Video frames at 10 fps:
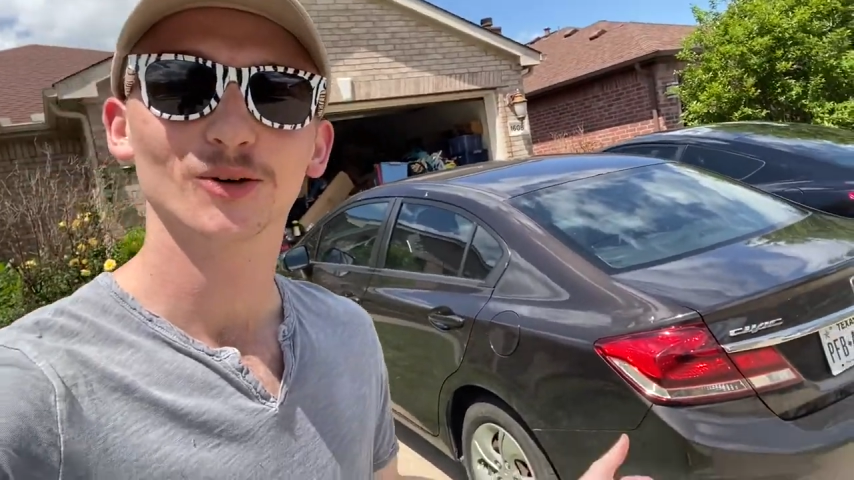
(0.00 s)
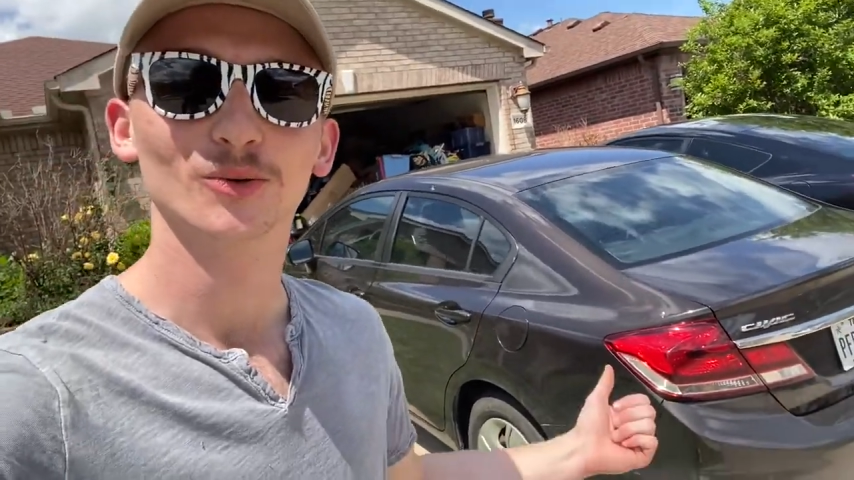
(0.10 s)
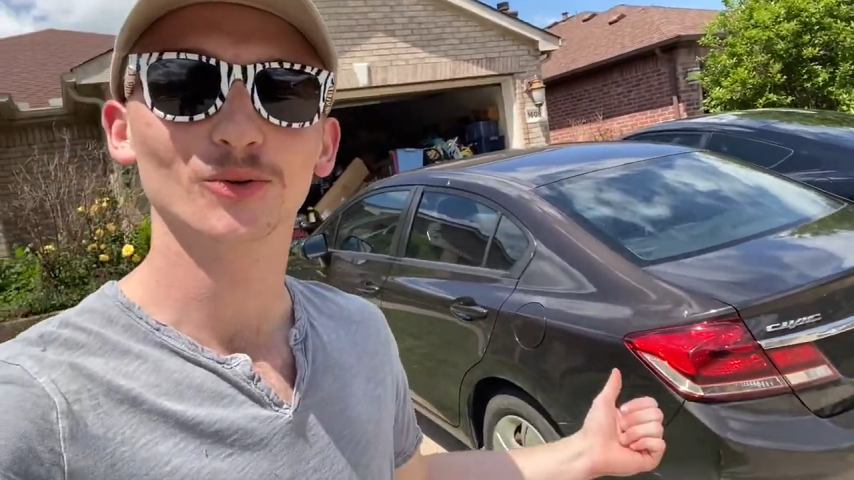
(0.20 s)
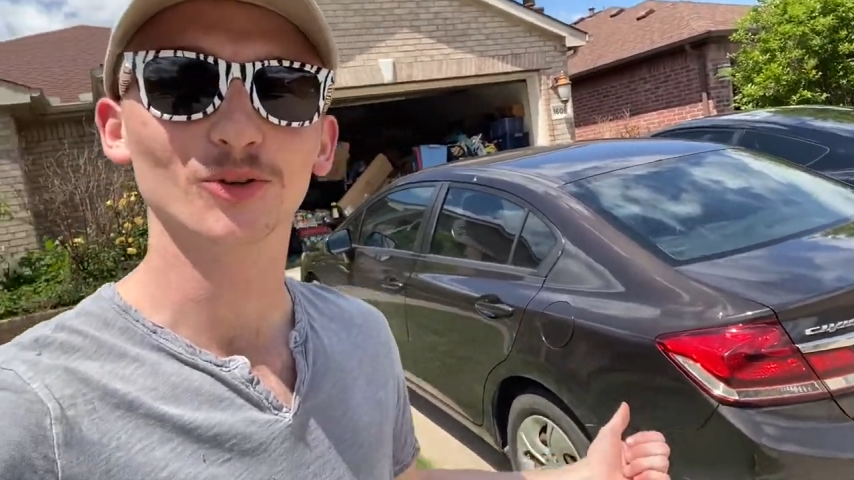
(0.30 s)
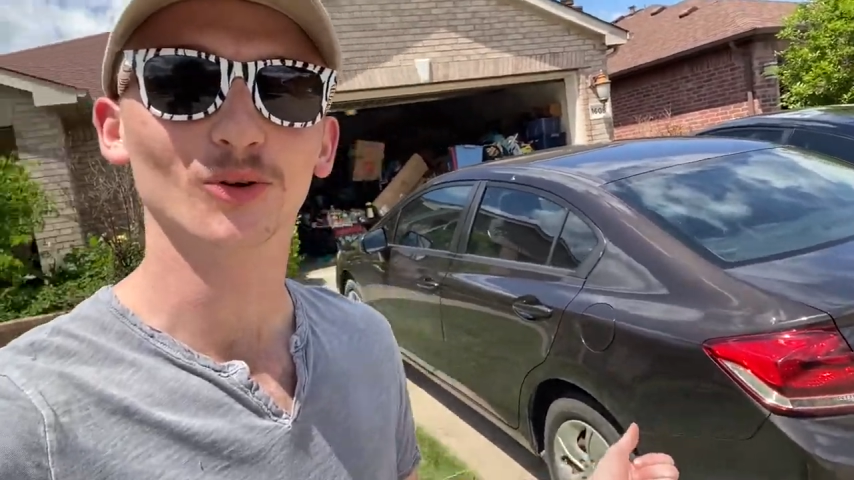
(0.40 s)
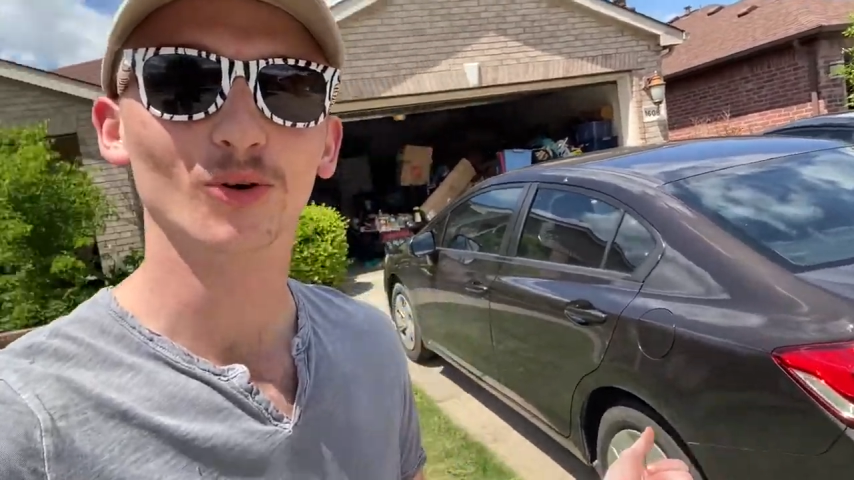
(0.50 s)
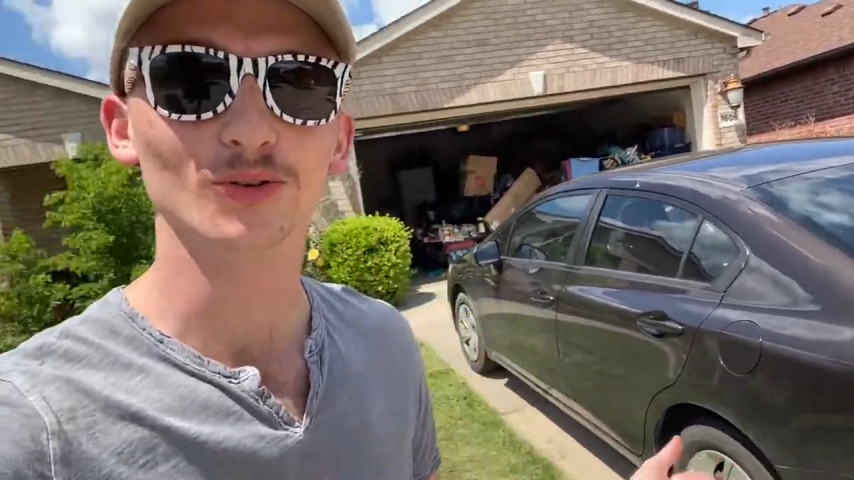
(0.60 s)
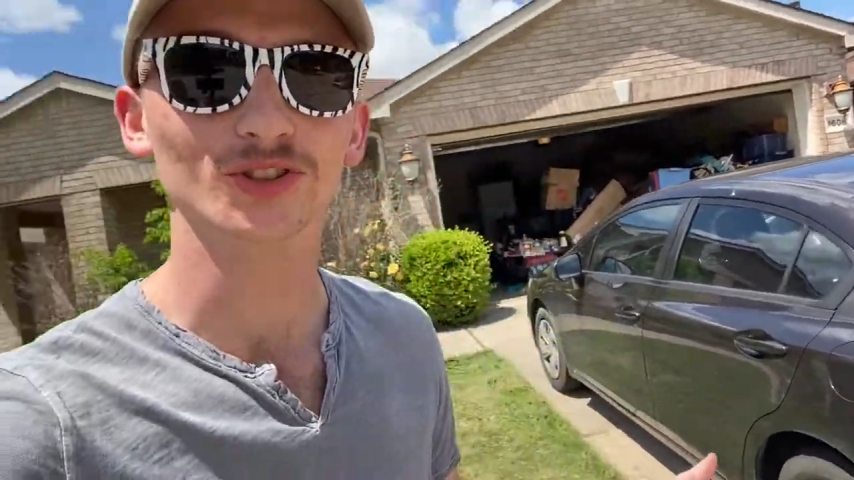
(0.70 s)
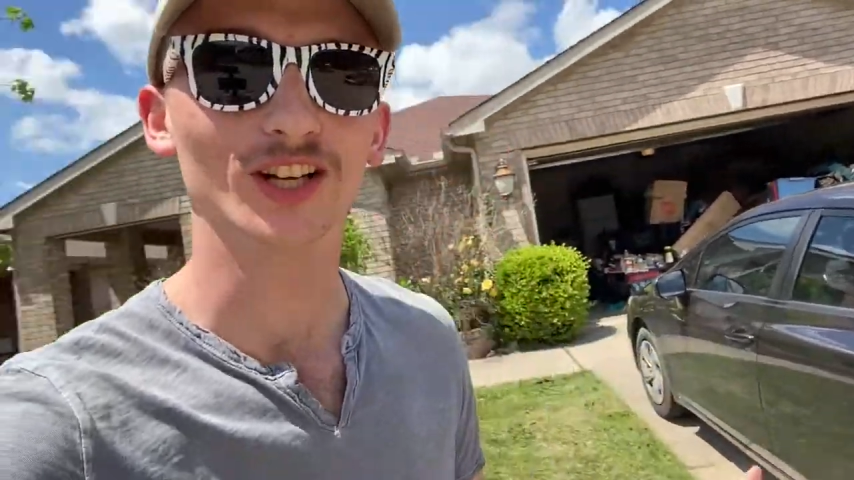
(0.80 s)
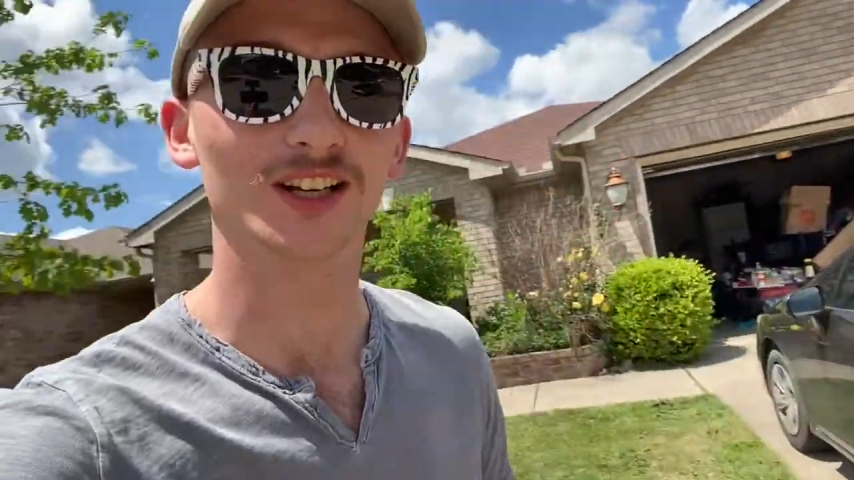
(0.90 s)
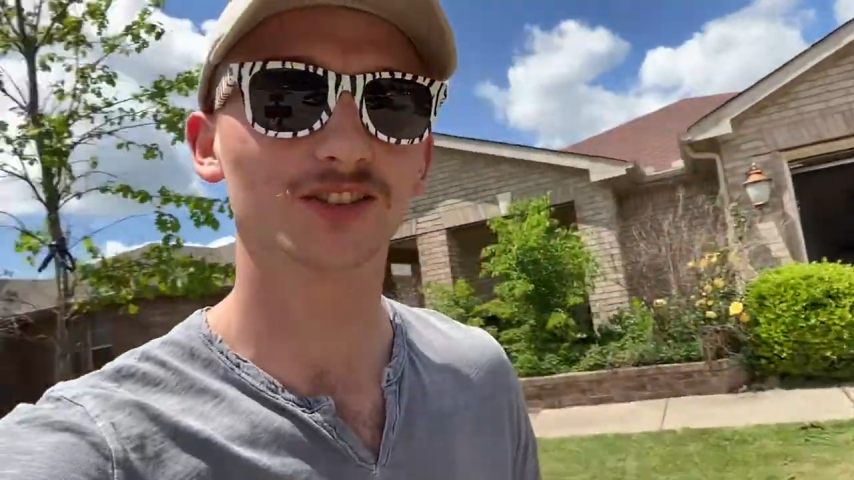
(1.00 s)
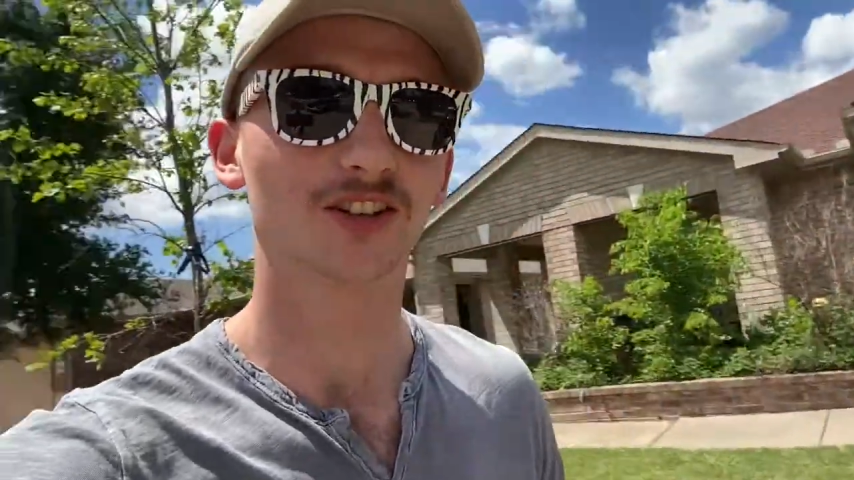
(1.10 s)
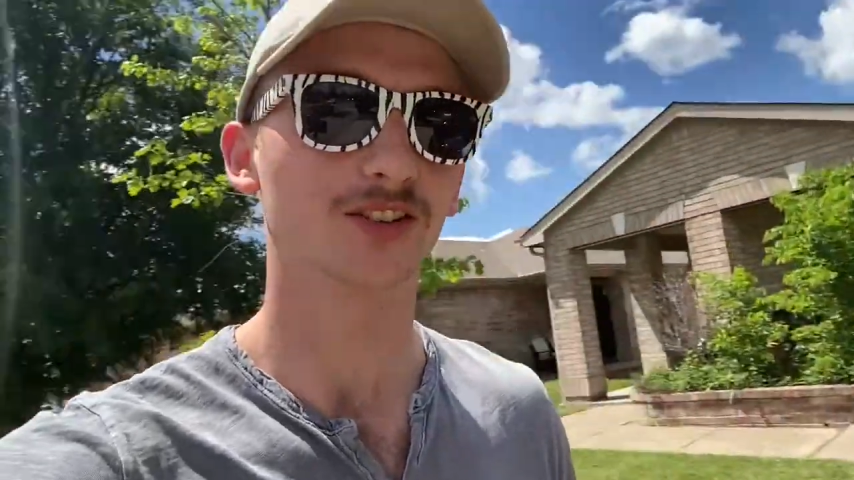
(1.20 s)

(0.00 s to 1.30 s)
We're doing an oil change on